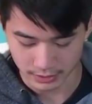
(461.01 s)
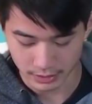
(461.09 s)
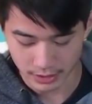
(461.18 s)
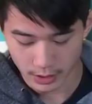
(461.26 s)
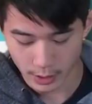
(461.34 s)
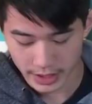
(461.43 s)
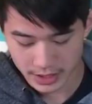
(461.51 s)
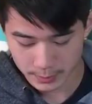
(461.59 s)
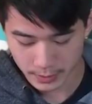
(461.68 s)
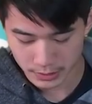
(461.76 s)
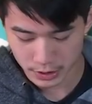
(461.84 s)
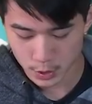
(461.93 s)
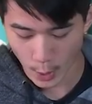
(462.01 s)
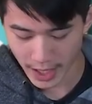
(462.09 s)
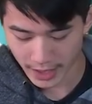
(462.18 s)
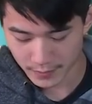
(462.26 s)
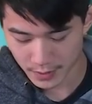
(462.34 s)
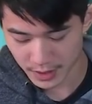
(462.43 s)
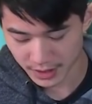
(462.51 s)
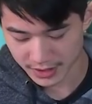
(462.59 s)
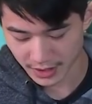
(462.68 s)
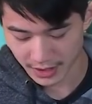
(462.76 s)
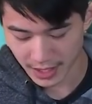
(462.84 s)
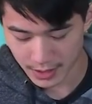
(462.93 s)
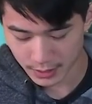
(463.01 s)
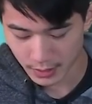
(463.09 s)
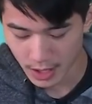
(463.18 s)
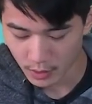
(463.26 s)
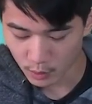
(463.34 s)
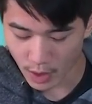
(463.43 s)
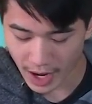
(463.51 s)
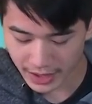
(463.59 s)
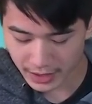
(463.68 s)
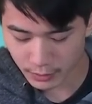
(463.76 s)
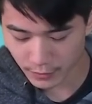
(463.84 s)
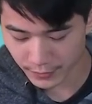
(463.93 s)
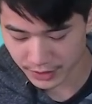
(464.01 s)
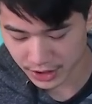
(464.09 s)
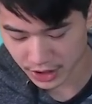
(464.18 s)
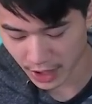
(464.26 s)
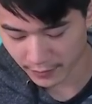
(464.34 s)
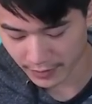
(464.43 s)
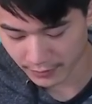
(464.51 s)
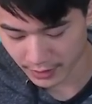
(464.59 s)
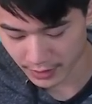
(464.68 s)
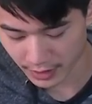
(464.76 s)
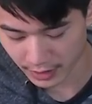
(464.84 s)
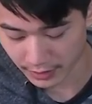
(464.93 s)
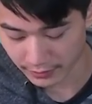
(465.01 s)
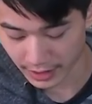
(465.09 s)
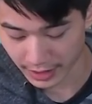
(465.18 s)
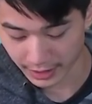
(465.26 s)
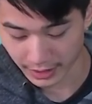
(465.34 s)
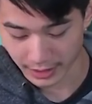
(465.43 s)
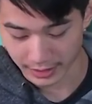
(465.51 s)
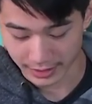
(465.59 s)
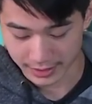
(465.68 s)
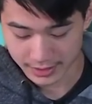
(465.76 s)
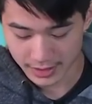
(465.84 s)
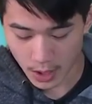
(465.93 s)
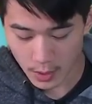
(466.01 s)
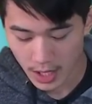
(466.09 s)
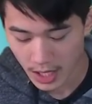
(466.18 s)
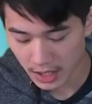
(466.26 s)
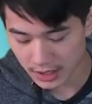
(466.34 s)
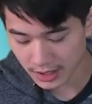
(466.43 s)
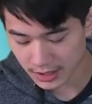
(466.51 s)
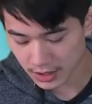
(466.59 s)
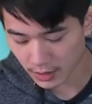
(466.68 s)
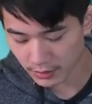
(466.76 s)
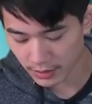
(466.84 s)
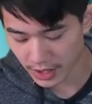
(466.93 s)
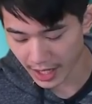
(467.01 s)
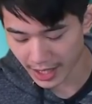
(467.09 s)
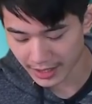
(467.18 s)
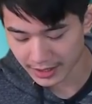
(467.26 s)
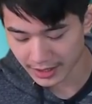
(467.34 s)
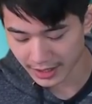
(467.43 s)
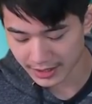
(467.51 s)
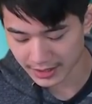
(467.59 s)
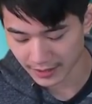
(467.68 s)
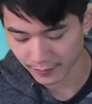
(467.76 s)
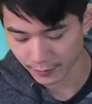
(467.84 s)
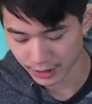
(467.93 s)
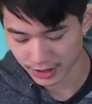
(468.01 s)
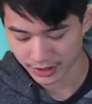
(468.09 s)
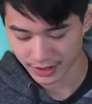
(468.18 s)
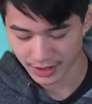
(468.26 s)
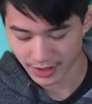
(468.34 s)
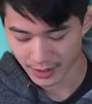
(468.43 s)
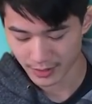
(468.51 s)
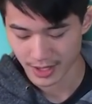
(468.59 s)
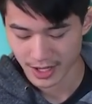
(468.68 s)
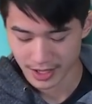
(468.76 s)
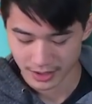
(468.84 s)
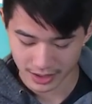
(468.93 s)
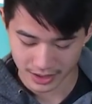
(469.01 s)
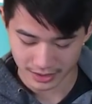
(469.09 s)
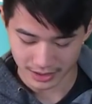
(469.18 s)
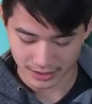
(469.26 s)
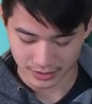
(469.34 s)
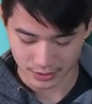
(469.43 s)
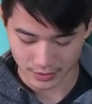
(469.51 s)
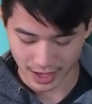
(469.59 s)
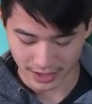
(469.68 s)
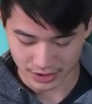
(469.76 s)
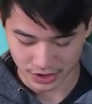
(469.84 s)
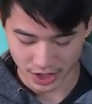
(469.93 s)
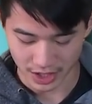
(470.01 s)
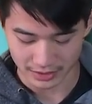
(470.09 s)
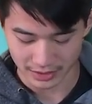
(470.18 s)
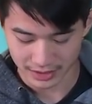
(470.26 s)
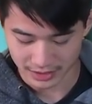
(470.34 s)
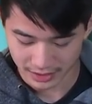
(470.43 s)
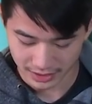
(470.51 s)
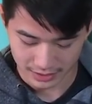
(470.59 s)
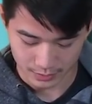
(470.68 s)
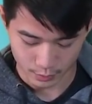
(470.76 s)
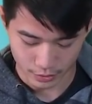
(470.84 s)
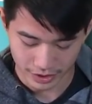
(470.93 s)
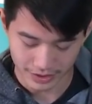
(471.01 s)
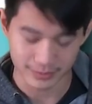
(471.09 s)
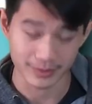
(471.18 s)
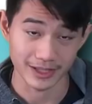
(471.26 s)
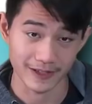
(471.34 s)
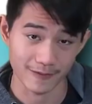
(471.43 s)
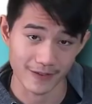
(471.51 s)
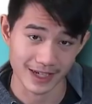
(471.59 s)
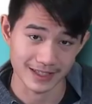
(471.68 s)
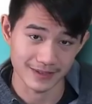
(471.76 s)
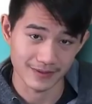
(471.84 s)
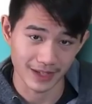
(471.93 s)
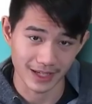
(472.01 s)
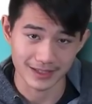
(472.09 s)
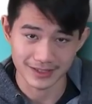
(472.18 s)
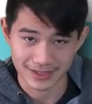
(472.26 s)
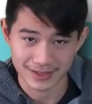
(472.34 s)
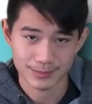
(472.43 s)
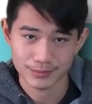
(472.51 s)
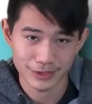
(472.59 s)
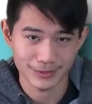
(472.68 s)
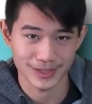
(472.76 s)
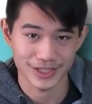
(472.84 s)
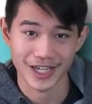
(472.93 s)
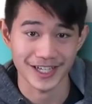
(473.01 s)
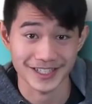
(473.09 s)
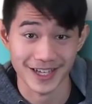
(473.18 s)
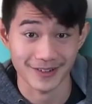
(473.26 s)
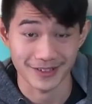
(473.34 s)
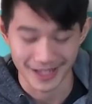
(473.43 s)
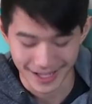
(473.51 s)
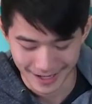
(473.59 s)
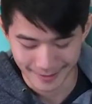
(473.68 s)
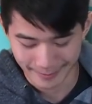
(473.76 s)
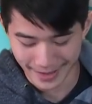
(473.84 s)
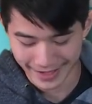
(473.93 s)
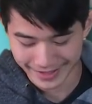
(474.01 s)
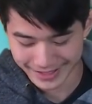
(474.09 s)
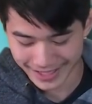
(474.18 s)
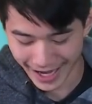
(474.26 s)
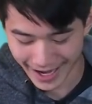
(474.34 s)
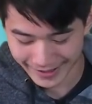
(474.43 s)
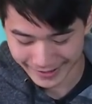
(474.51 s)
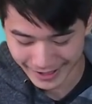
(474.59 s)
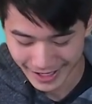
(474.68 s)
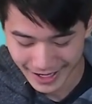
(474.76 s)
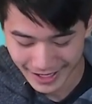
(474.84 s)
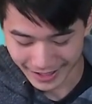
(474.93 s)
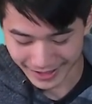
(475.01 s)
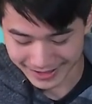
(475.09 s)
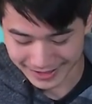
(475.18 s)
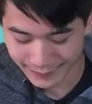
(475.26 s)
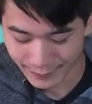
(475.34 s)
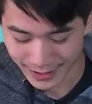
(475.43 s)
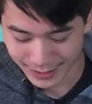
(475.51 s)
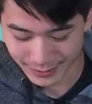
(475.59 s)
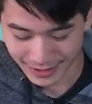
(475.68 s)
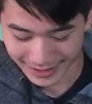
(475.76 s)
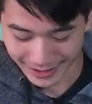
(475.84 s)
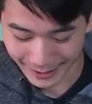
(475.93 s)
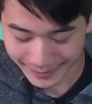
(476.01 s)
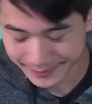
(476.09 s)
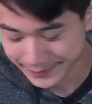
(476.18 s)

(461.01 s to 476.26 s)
So here I go Ice Spear to drag everything together. Rocket will finish off everything like so, and then I just go in with a High Knight. Unfortunately, though, the Electro Dragon's Chain Lightning is really, really effective and just pretty much takes out my entire defense right there.